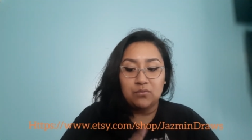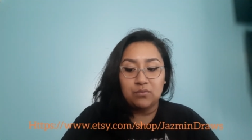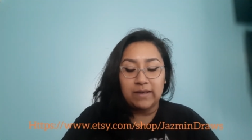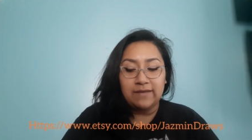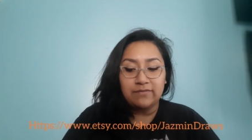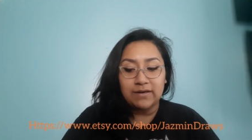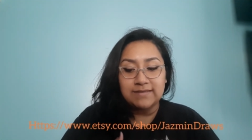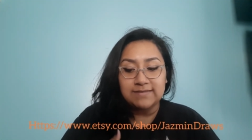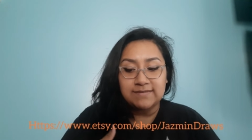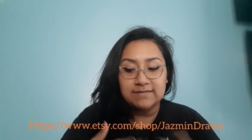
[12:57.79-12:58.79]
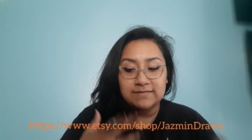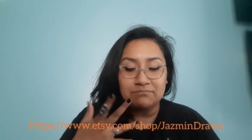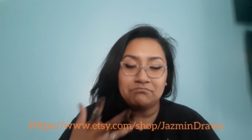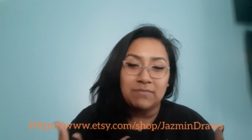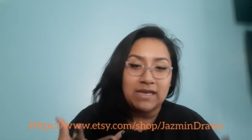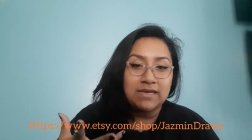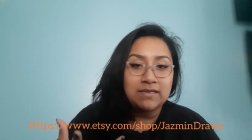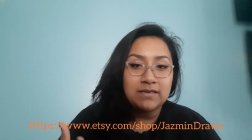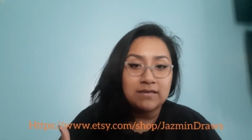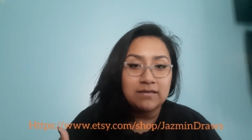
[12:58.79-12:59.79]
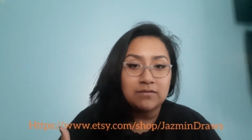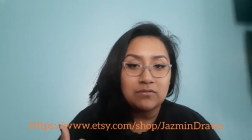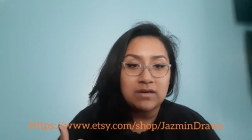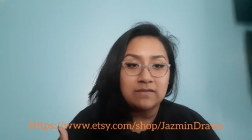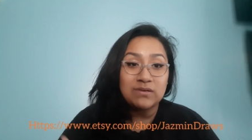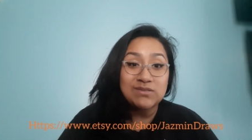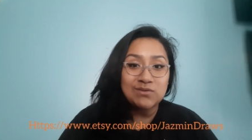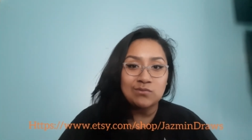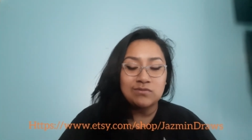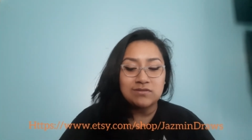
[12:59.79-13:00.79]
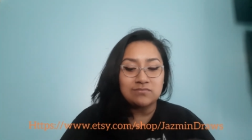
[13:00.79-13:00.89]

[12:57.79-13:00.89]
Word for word: whatever is made whatever sold